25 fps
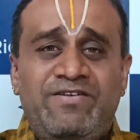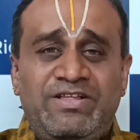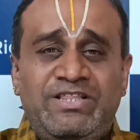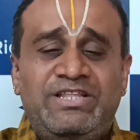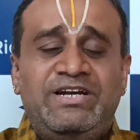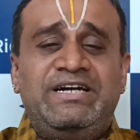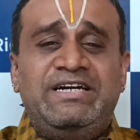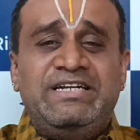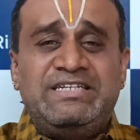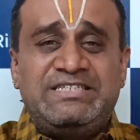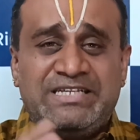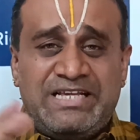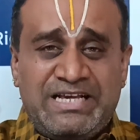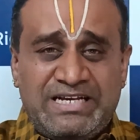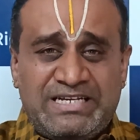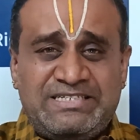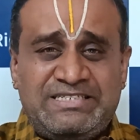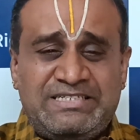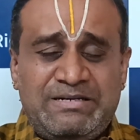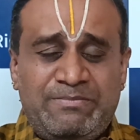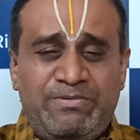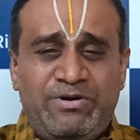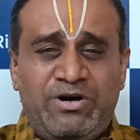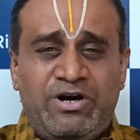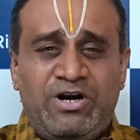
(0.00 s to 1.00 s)
whether it is
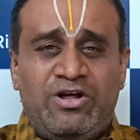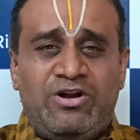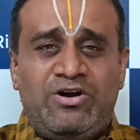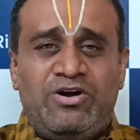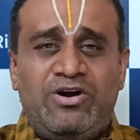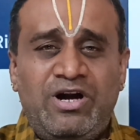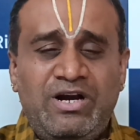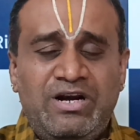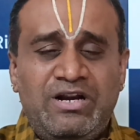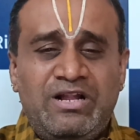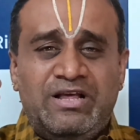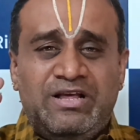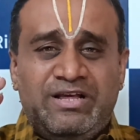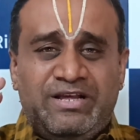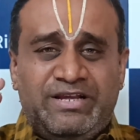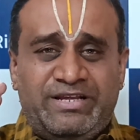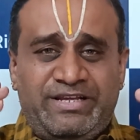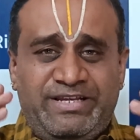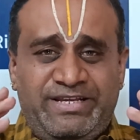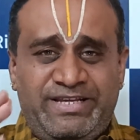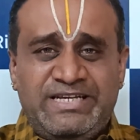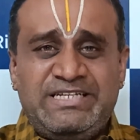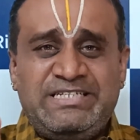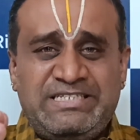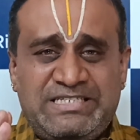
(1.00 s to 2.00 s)
accepted or not?
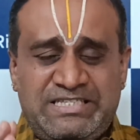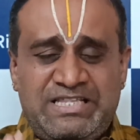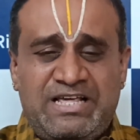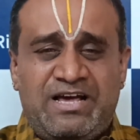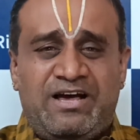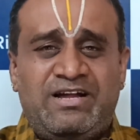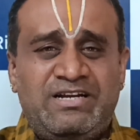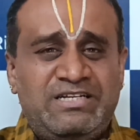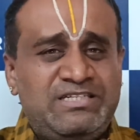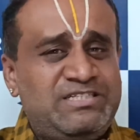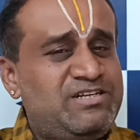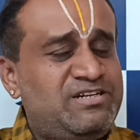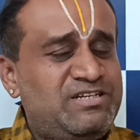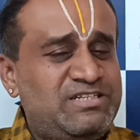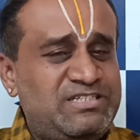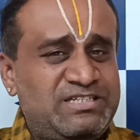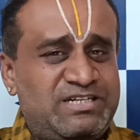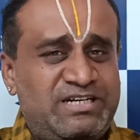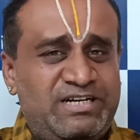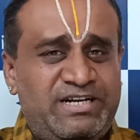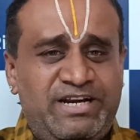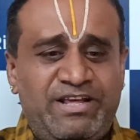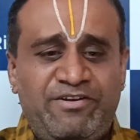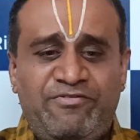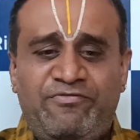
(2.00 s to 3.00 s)
Yes, the answer is
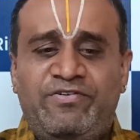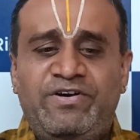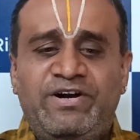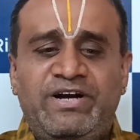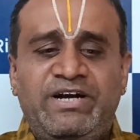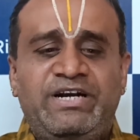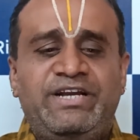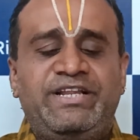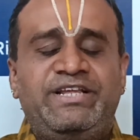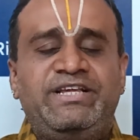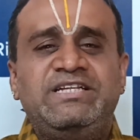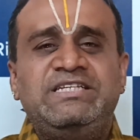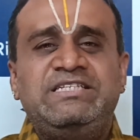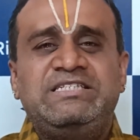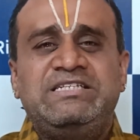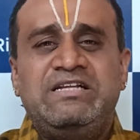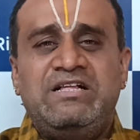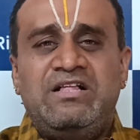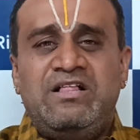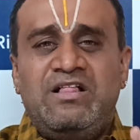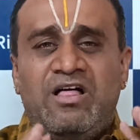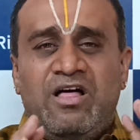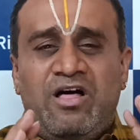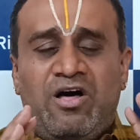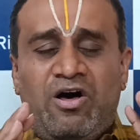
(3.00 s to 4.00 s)
definite
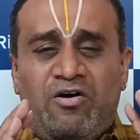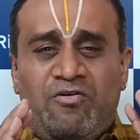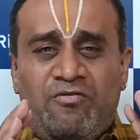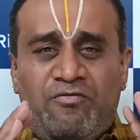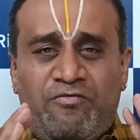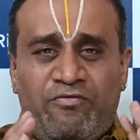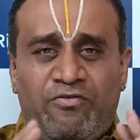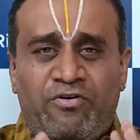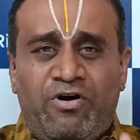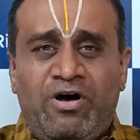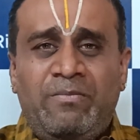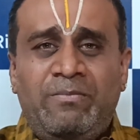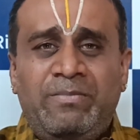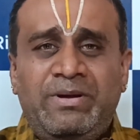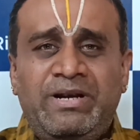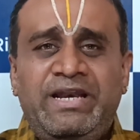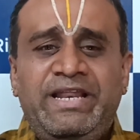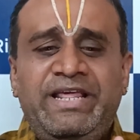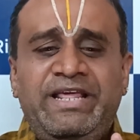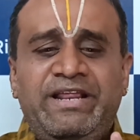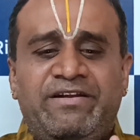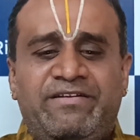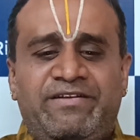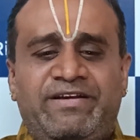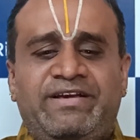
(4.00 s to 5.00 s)
yes.
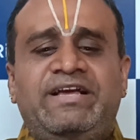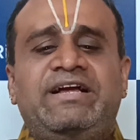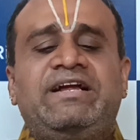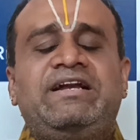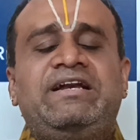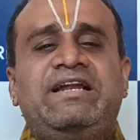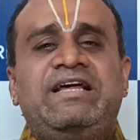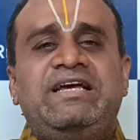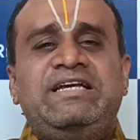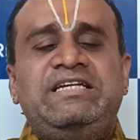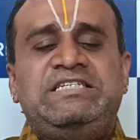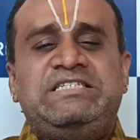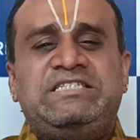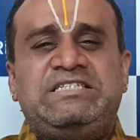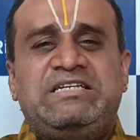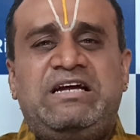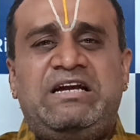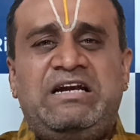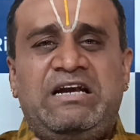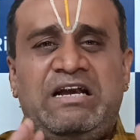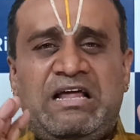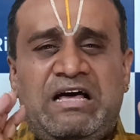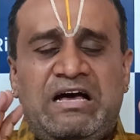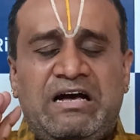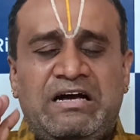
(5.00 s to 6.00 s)
Formally recognized
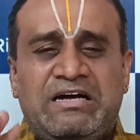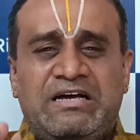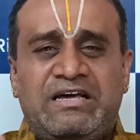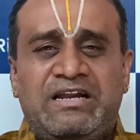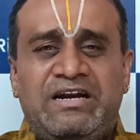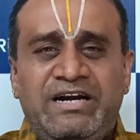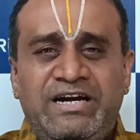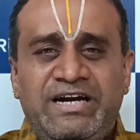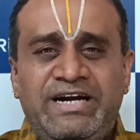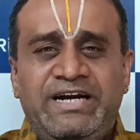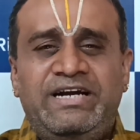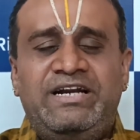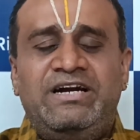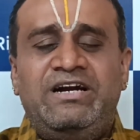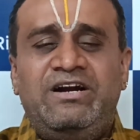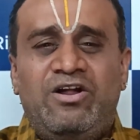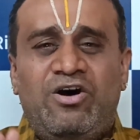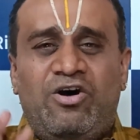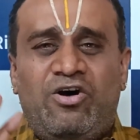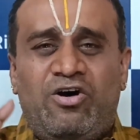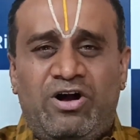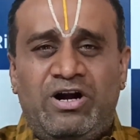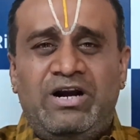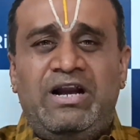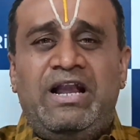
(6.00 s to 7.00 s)
and
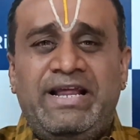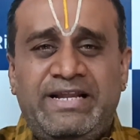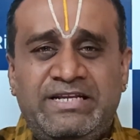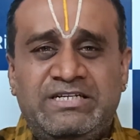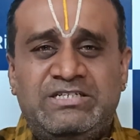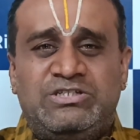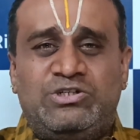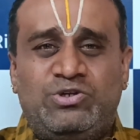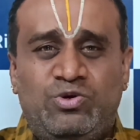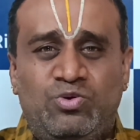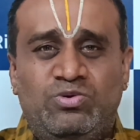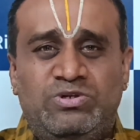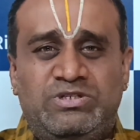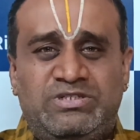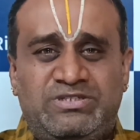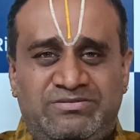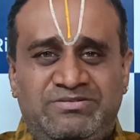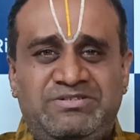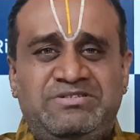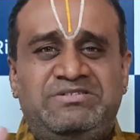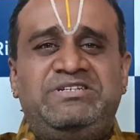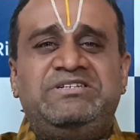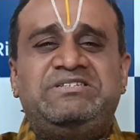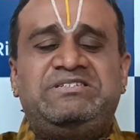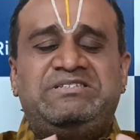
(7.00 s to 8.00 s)
accredited online schools.
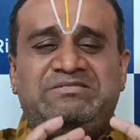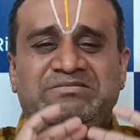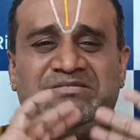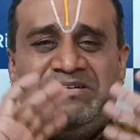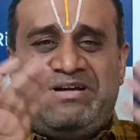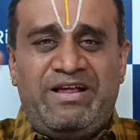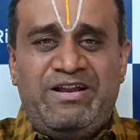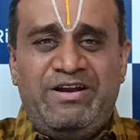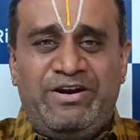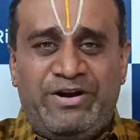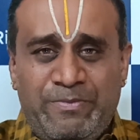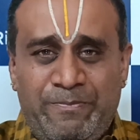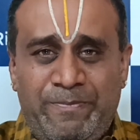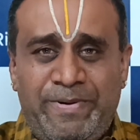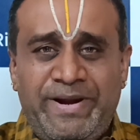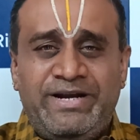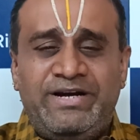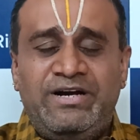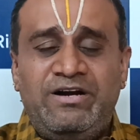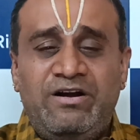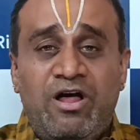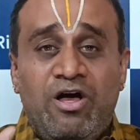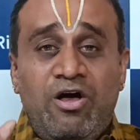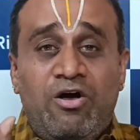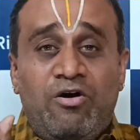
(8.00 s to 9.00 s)
I'll repeat
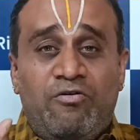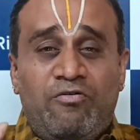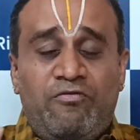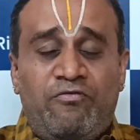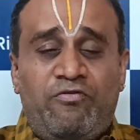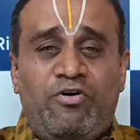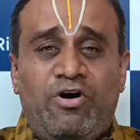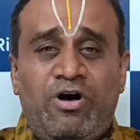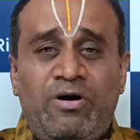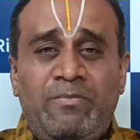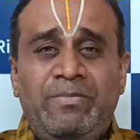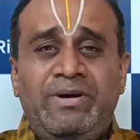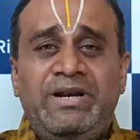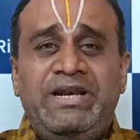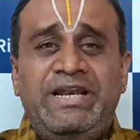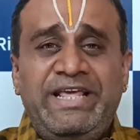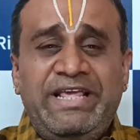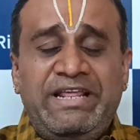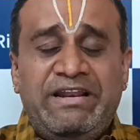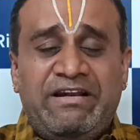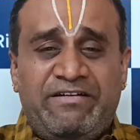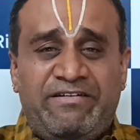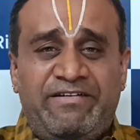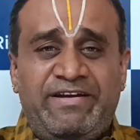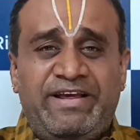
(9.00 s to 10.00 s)
it.
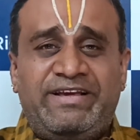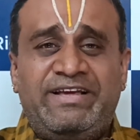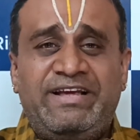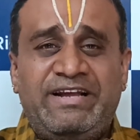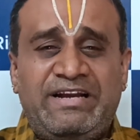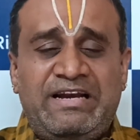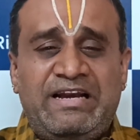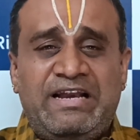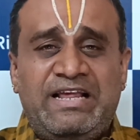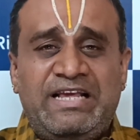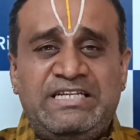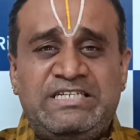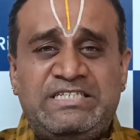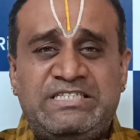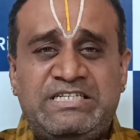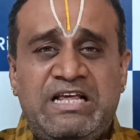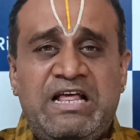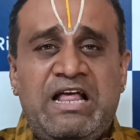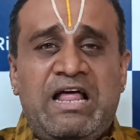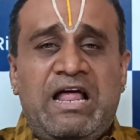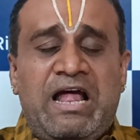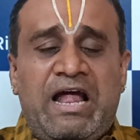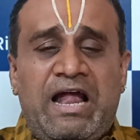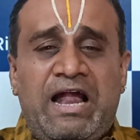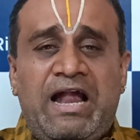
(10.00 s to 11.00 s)
Formally
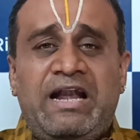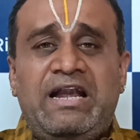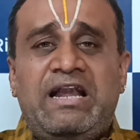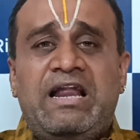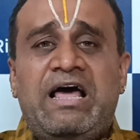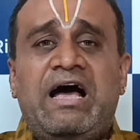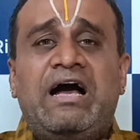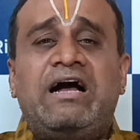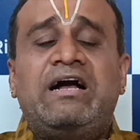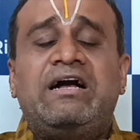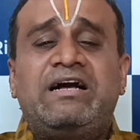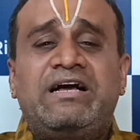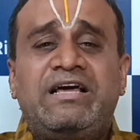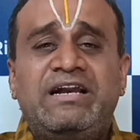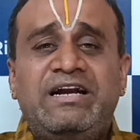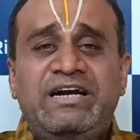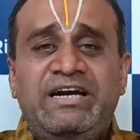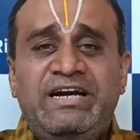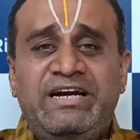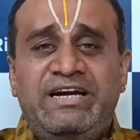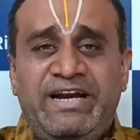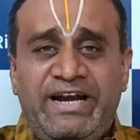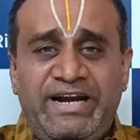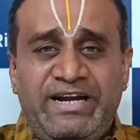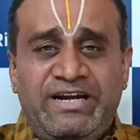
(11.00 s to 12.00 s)
recognized and
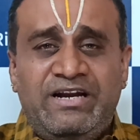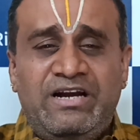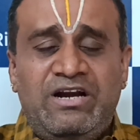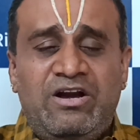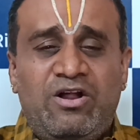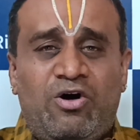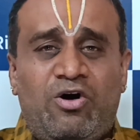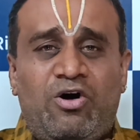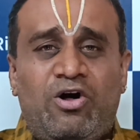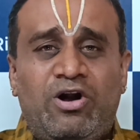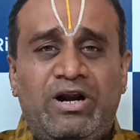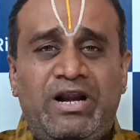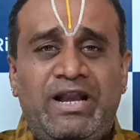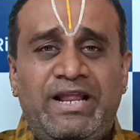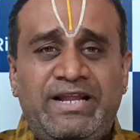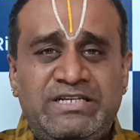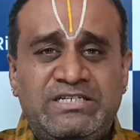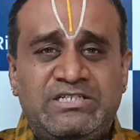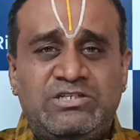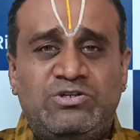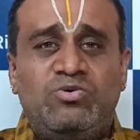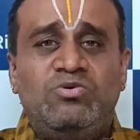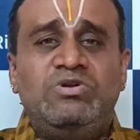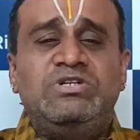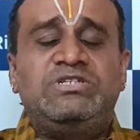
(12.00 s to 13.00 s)
accredited online
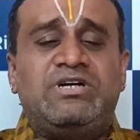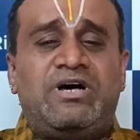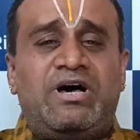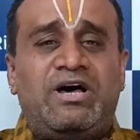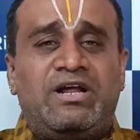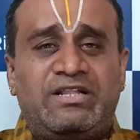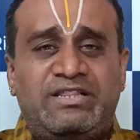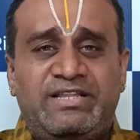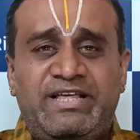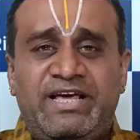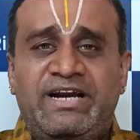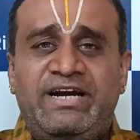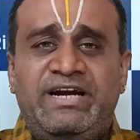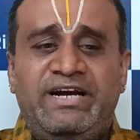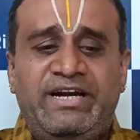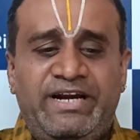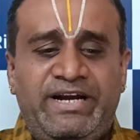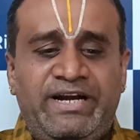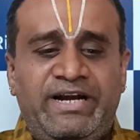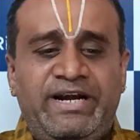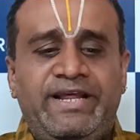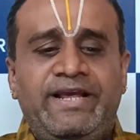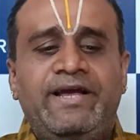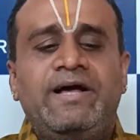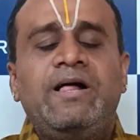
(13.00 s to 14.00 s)
schools are there in
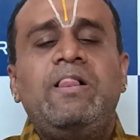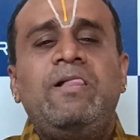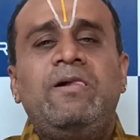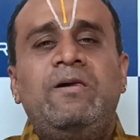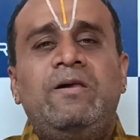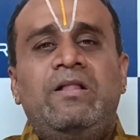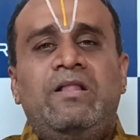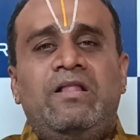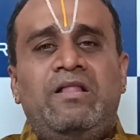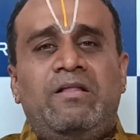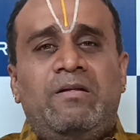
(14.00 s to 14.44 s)
India.